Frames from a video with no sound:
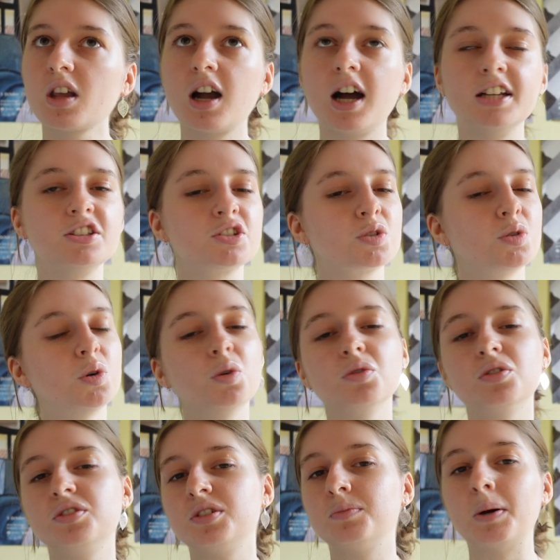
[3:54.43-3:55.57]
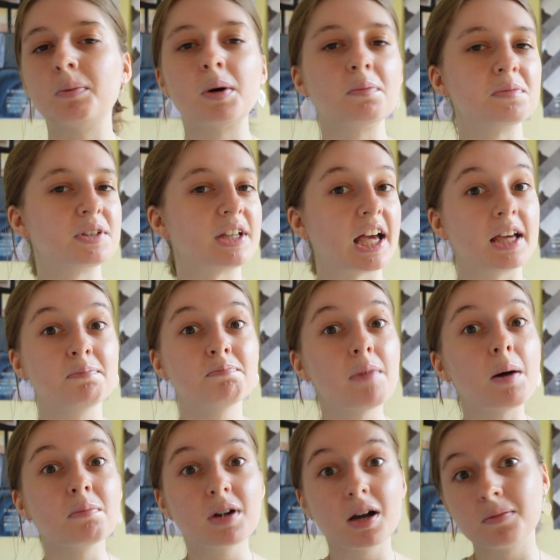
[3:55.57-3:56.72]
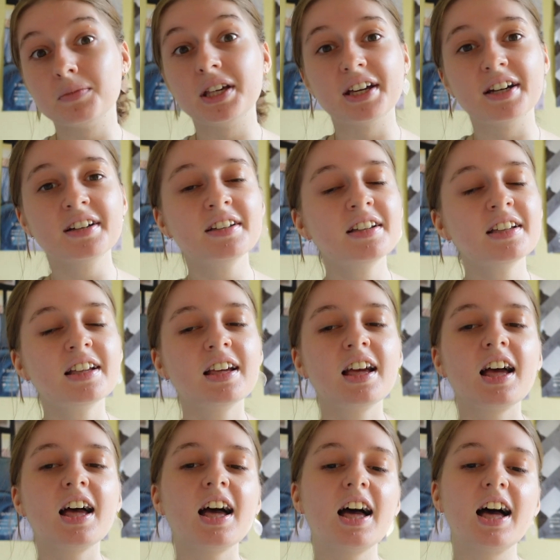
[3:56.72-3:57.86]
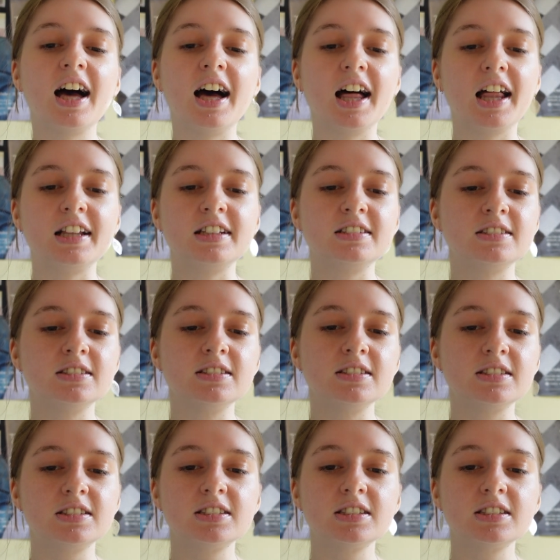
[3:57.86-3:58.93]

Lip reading: I just called to my mum saying, "Mum, come here." And